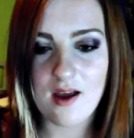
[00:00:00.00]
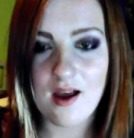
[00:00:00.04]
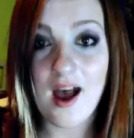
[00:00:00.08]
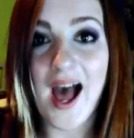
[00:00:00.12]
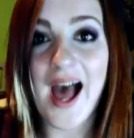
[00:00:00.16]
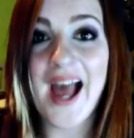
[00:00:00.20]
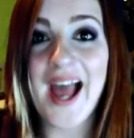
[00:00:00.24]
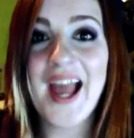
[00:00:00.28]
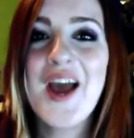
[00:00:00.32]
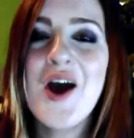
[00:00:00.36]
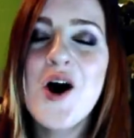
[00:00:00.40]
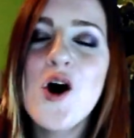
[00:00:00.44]
I
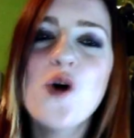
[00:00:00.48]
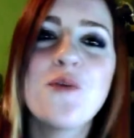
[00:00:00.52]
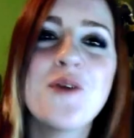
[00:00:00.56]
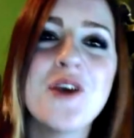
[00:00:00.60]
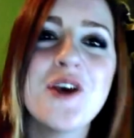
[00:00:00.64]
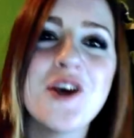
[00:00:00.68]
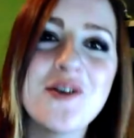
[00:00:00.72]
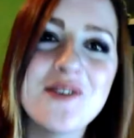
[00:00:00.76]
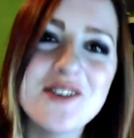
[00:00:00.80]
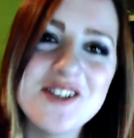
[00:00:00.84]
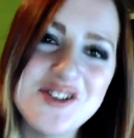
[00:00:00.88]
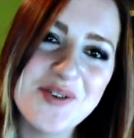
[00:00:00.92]
hope you
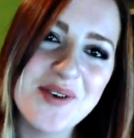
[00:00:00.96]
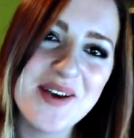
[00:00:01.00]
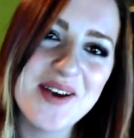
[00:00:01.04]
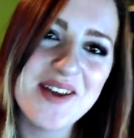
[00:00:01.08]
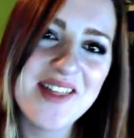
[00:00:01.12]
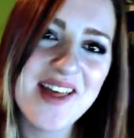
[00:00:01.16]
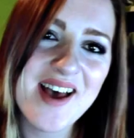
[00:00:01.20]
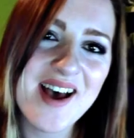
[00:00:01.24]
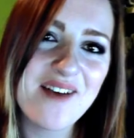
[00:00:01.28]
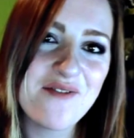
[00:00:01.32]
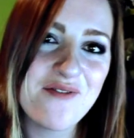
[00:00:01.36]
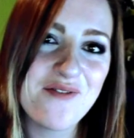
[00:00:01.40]
enjoyed
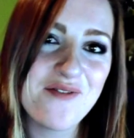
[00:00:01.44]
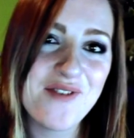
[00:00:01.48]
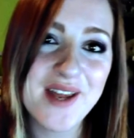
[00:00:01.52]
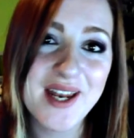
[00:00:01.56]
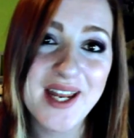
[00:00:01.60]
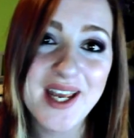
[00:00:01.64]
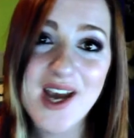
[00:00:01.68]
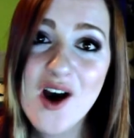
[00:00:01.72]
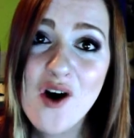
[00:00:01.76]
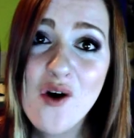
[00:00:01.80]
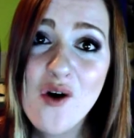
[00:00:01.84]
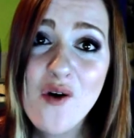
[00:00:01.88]
that video,
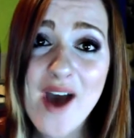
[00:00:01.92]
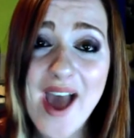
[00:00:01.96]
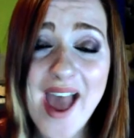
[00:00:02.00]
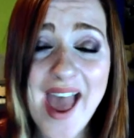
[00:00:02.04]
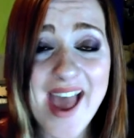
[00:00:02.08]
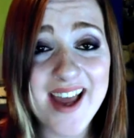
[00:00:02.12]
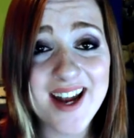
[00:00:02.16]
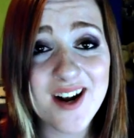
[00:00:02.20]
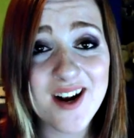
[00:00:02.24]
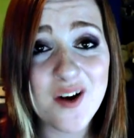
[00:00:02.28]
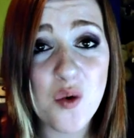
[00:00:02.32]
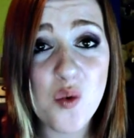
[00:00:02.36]

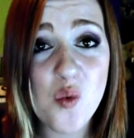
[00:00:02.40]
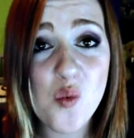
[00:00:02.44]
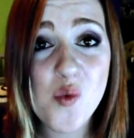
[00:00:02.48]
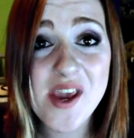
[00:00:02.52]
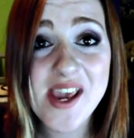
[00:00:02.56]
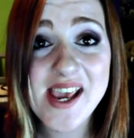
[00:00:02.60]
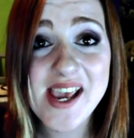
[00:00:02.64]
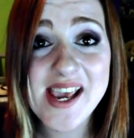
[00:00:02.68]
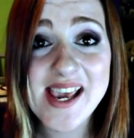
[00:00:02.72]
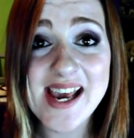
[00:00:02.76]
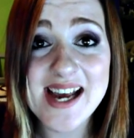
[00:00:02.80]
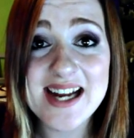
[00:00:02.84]
and we
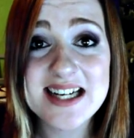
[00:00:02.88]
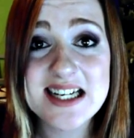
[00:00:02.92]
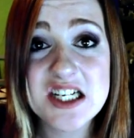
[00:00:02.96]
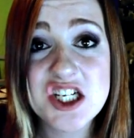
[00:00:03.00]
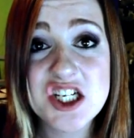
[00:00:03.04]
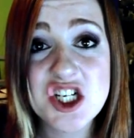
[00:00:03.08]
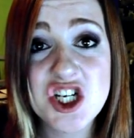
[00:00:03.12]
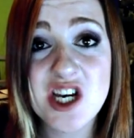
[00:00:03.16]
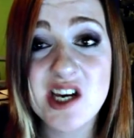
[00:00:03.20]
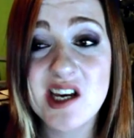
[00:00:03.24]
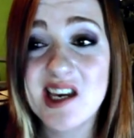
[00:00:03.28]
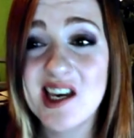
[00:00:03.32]
get to
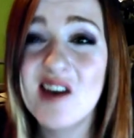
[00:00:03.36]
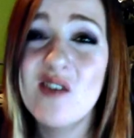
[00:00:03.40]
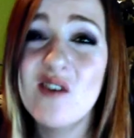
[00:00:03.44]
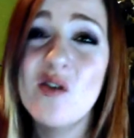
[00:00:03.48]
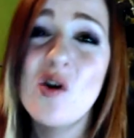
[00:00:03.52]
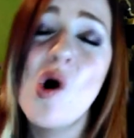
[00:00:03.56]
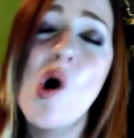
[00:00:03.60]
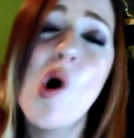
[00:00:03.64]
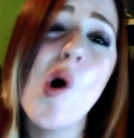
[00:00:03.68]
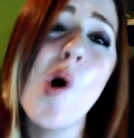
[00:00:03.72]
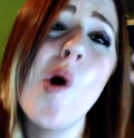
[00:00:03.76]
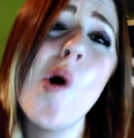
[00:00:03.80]
check out a
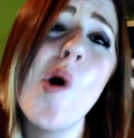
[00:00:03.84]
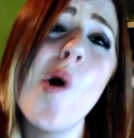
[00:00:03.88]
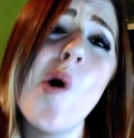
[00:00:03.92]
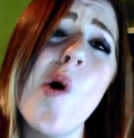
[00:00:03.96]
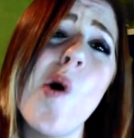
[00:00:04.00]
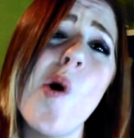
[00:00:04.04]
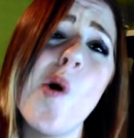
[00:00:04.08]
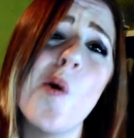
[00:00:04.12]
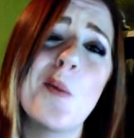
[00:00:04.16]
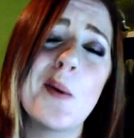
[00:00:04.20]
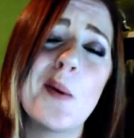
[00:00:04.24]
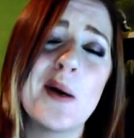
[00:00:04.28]

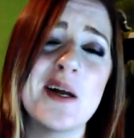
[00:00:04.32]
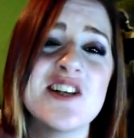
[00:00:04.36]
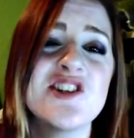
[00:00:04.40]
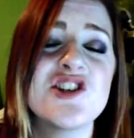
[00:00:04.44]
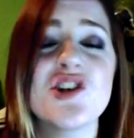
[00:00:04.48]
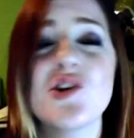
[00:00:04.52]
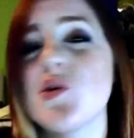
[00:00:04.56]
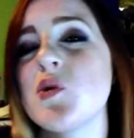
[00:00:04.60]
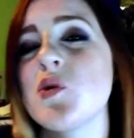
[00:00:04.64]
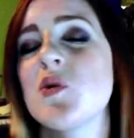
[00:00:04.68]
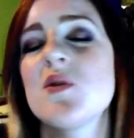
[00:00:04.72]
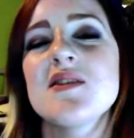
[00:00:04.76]
whole bunch of
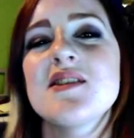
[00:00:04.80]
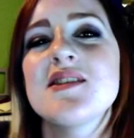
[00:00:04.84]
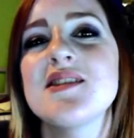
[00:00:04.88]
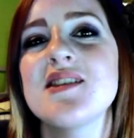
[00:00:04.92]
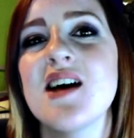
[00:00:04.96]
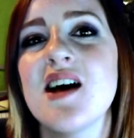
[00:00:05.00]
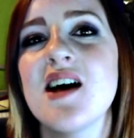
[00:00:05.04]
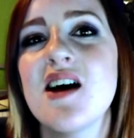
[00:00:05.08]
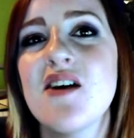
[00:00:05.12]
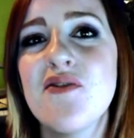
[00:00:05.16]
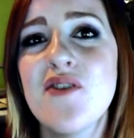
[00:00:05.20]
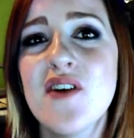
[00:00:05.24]
cool
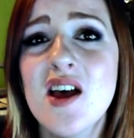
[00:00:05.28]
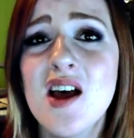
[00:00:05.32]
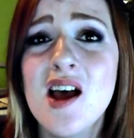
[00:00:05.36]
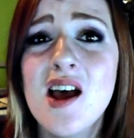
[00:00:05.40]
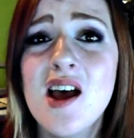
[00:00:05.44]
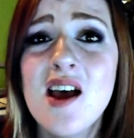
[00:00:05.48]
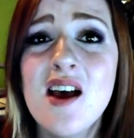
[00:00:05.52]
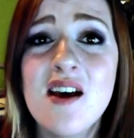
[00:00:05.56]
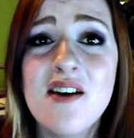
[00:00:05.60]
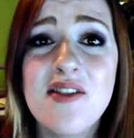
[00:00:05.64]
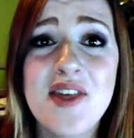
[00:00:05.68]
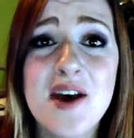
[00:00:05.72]
stuff
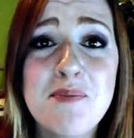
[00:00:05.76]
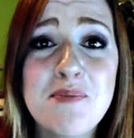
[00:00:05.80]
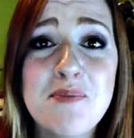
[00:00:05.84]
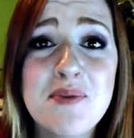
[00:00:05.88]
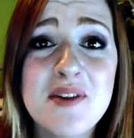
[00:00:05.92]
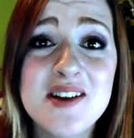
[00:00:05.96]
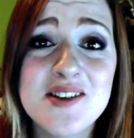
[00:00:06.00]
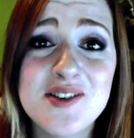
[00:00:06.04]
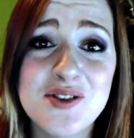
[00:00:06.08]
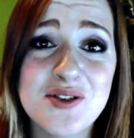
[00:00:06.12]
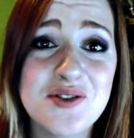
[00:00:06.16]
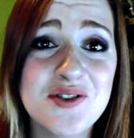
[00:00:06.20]
that
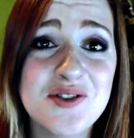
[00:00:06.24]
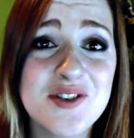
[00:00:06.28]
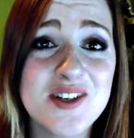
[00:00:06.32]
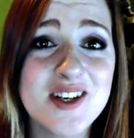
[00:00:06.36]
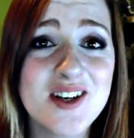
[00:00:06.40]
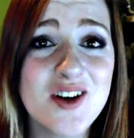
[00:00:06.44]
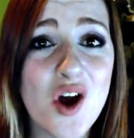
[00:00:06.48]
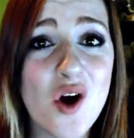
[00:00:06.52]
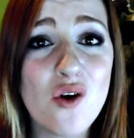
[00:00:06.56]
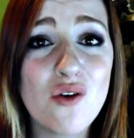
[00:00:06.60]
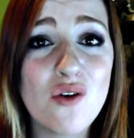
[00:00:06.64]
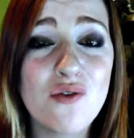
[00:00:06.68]
Blizzard did
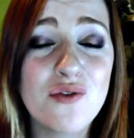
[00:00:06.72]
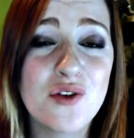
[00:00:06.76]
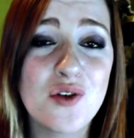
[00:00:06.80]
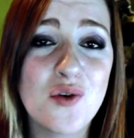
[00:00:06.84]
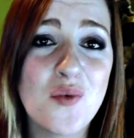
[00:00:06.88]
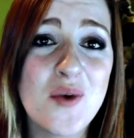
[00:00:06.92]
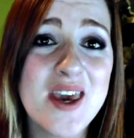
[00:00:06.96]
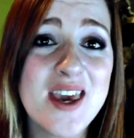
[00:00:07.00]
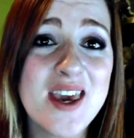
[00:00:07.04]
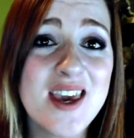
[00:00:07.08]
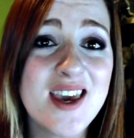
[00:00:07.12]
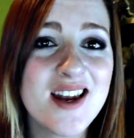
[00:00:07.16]
over the
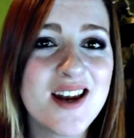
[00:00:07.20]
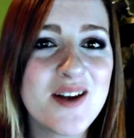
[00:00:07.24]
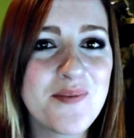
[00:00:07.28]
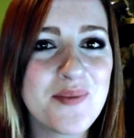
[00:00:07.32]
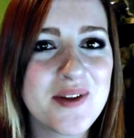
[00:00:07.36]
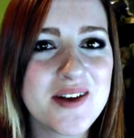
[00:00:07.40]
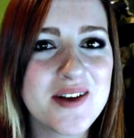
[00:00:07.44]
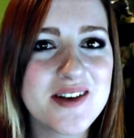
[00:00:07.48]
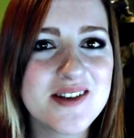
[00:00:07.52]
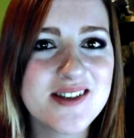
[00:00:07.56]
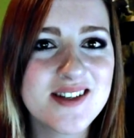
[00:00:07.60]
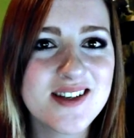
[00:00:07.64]
weekend at
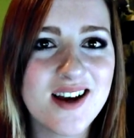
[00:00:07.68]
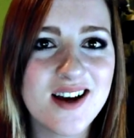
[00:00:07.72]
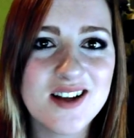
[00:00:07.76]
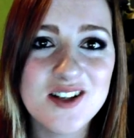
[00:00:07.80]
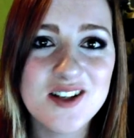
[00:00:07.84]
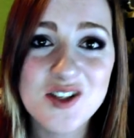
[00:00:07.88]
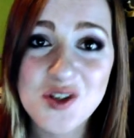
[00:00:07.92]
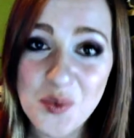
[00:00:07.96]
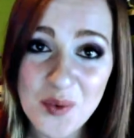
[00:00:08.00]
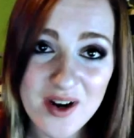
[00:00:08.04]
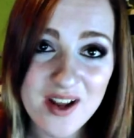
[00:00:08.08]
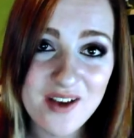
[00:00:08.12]
BlizzCon
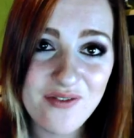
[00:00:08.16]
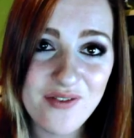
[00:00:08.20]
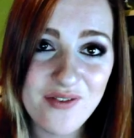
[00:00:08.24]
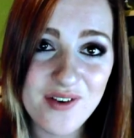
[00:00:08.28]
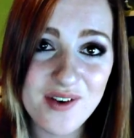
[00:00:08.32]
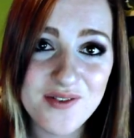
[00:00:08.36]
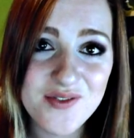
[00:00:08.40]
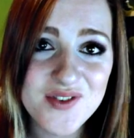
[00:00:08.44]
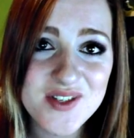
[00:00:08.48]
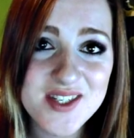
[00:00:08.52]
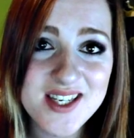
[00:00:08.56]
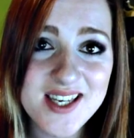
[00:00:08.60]

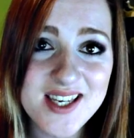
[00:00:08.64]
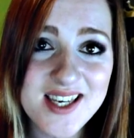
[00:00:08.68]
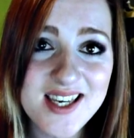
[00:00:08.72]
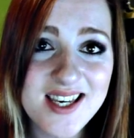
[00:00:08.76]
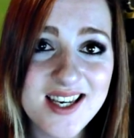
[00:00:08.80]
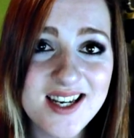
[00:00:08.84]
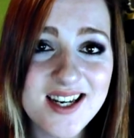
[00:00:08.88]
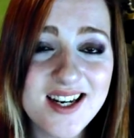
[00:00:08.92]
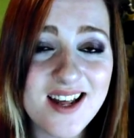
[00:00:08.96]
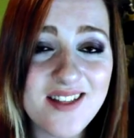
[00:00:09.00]
2015.